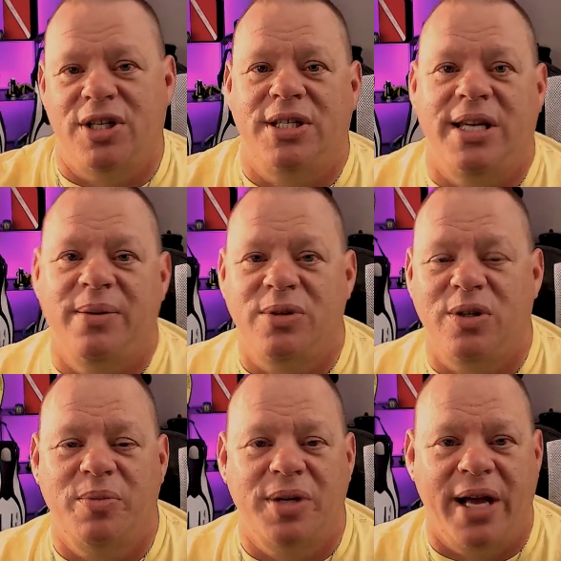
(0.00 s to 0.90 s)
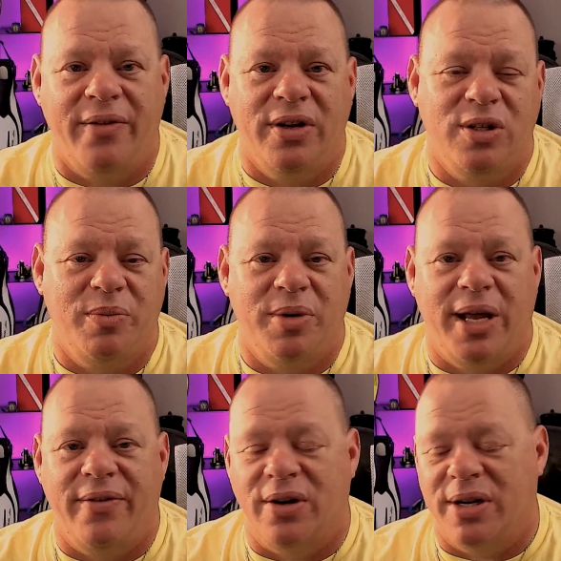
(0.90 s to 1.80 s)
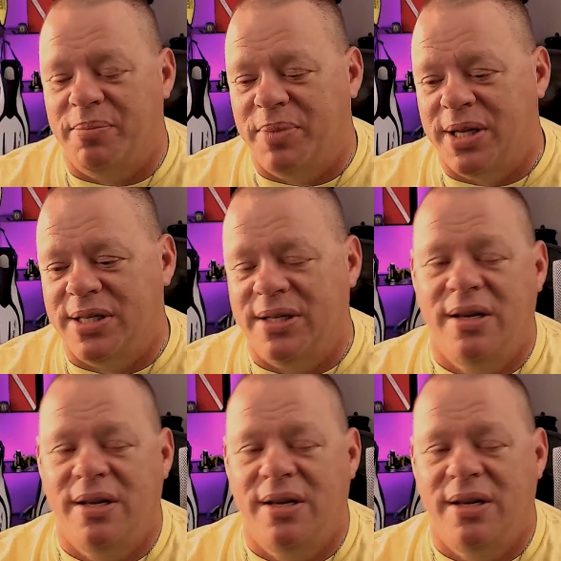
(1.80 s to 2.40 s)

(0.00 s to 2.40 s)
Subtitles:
Keep Scuba Diving on a Budget.